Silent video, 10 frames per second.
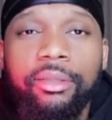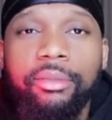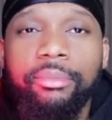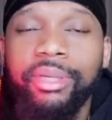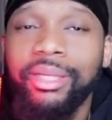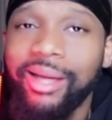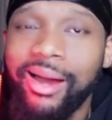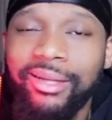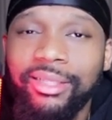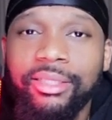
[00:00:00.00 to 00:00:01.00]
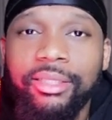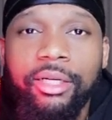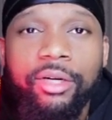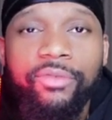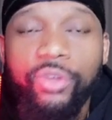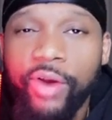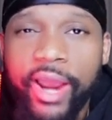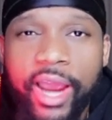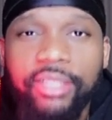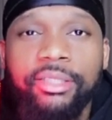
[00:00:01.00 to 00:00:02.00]
be cognizant of your
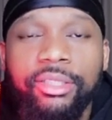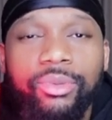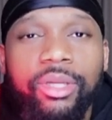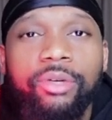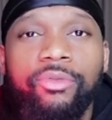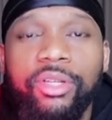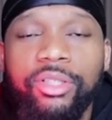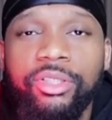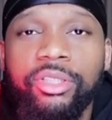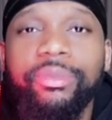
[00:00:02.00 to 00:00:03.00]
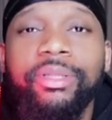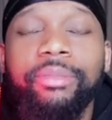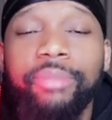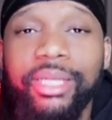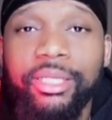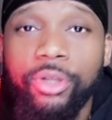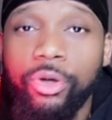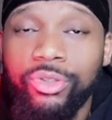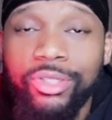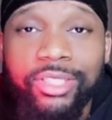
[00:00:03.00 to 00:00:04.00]
actions as well in a relationship and begin to
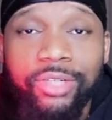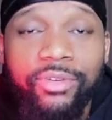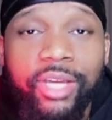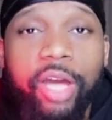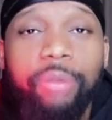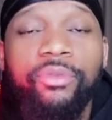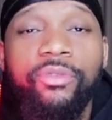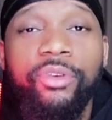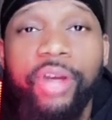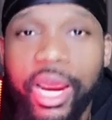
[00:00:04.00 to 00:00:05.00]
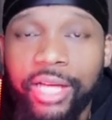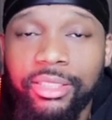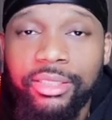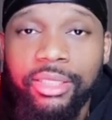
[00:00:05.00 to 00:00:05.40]
hold yourself accountable for your actions